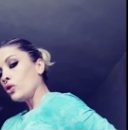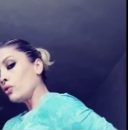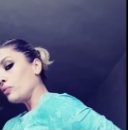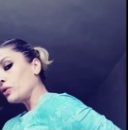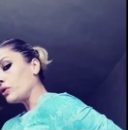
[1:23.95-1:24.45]

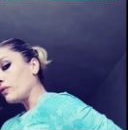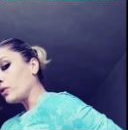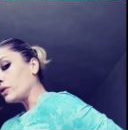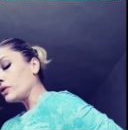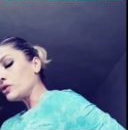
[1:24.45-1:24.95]
put the
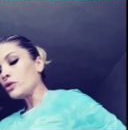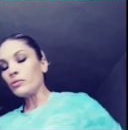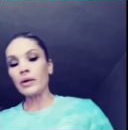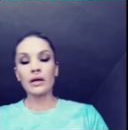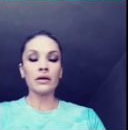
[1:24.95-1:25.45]
voltage to the
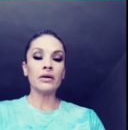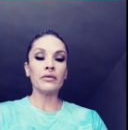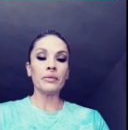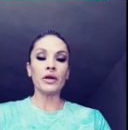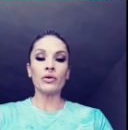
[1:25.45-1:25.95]
back of
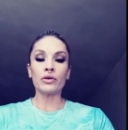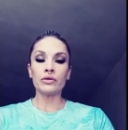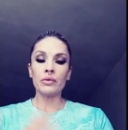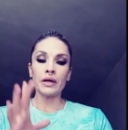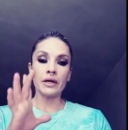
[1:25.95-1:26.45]
my lower
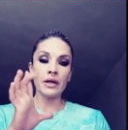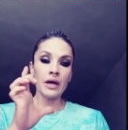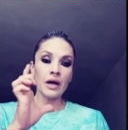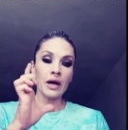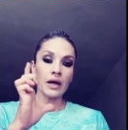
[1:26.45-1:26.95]
spine,
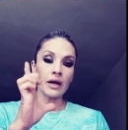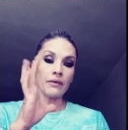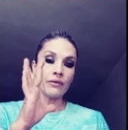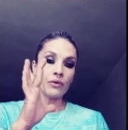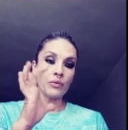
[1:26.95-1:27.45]
I got
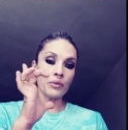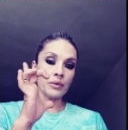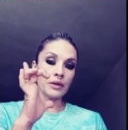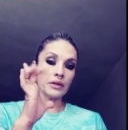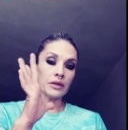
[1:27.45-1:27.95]
full
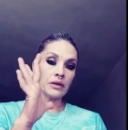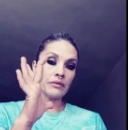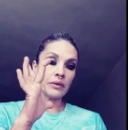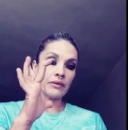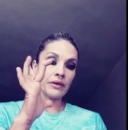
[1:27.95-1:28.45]
mobility of my
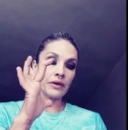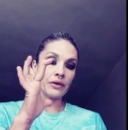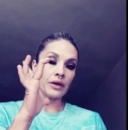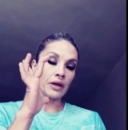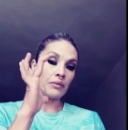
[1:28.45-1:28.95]
finger and I
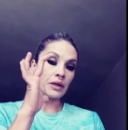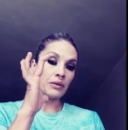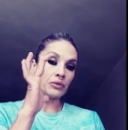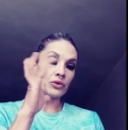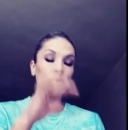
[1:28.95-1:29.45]
got my double
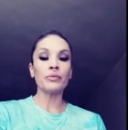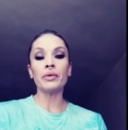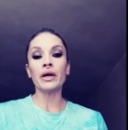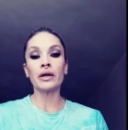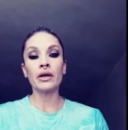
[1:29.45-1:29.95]
joint back.